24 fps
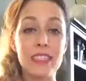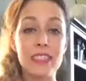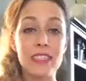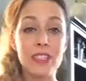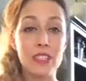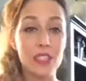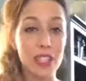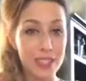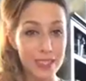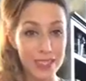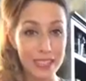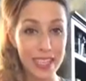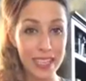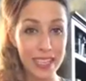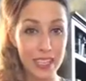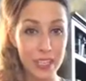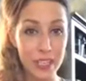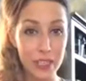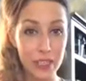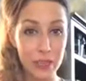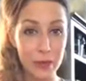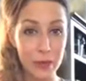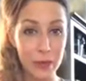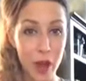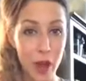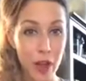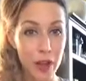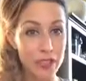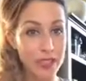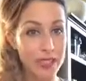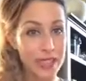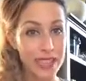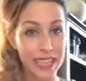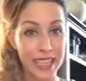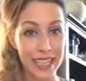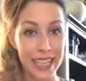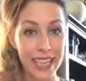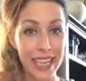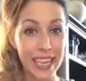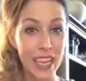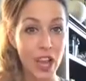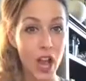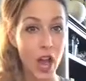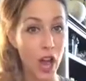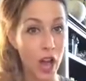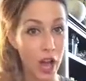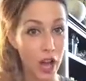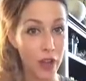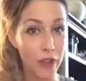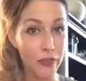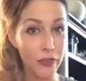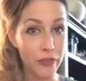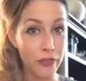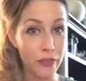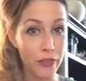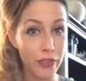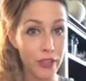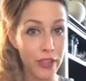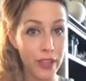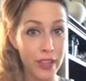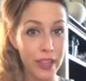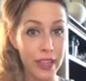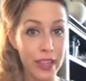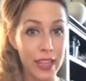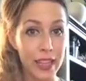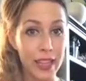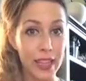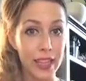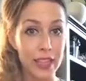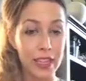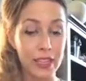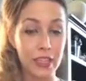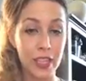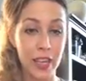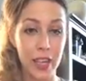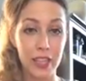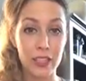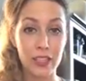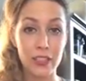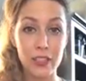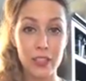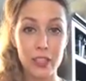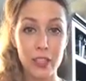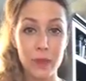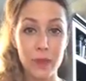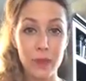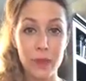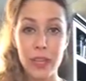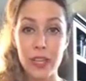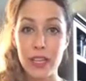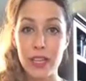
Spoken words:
just like the Zoom calls to kick off the challenge group,